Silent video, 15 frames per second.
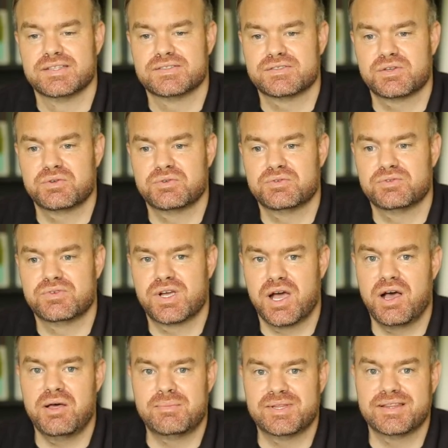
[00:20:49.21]
to
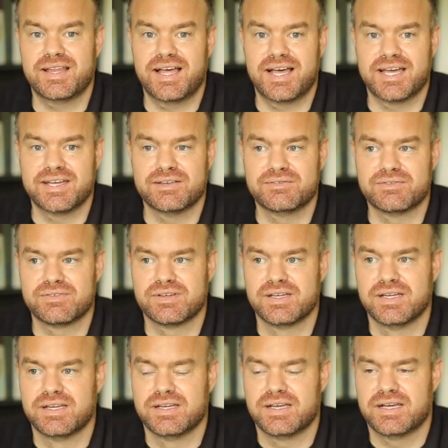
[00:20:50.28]
come alive.
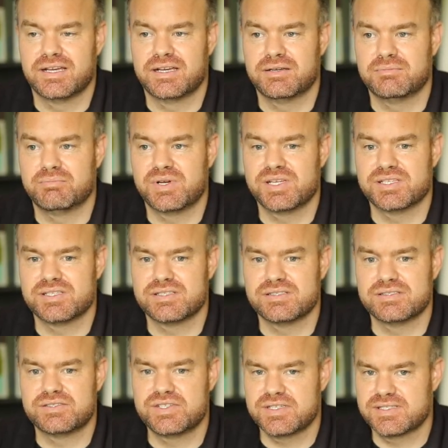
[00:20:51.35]
Um, but
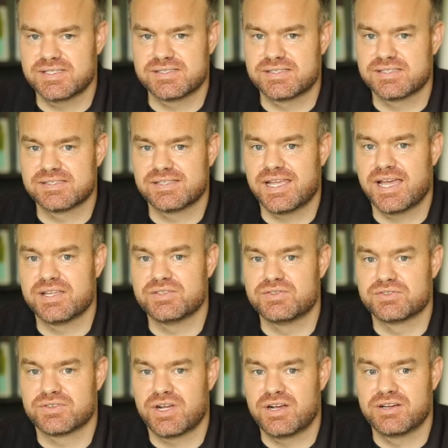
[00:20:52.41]
Jesus is not
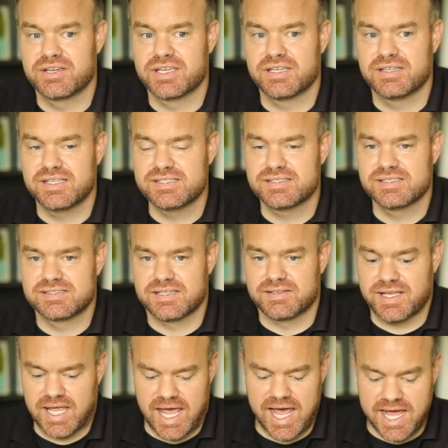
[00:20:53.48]
drawing. This is
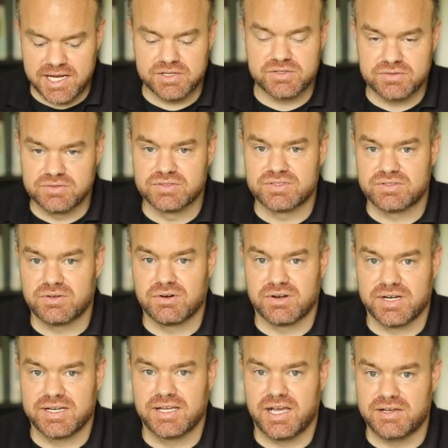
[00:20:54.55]
an actual
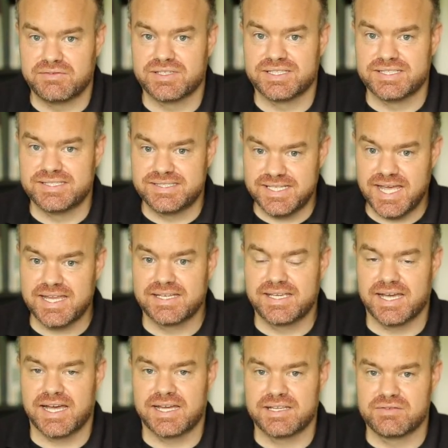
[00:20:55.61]
story of a dead
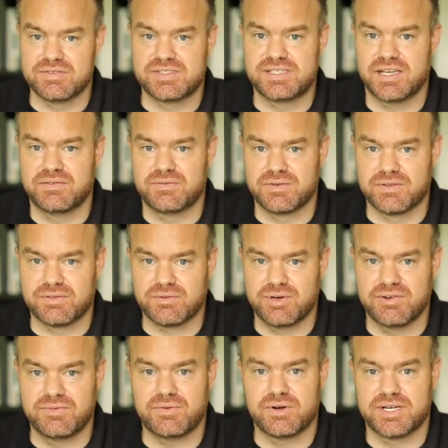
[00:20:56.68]
guy who was dead for three
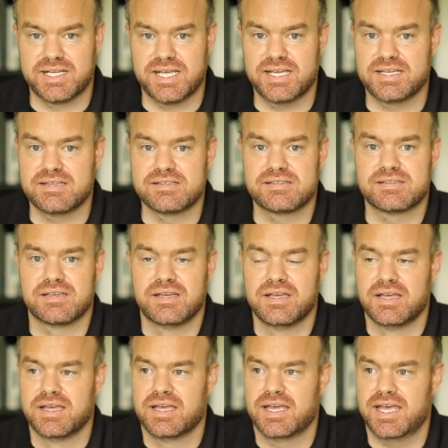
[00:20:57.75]
or four days,
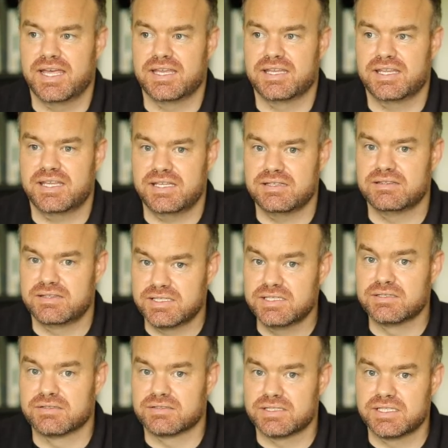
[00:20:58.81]
and he
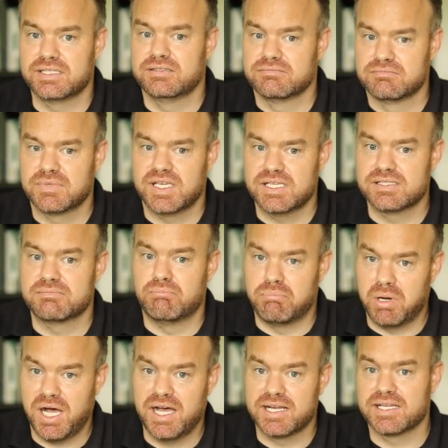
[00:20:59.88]
literally, his
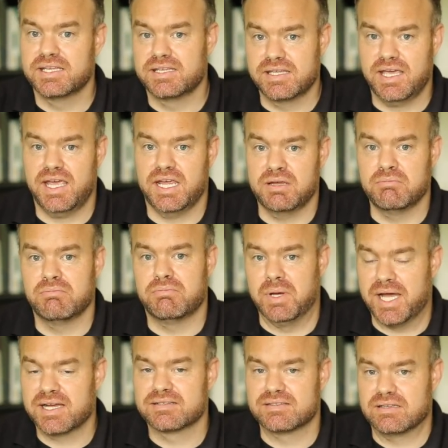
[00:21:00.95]
body came
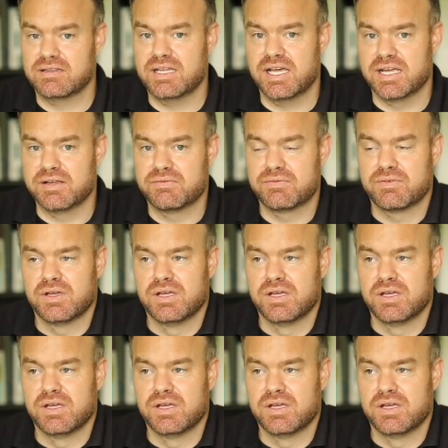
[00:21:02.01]
back to life.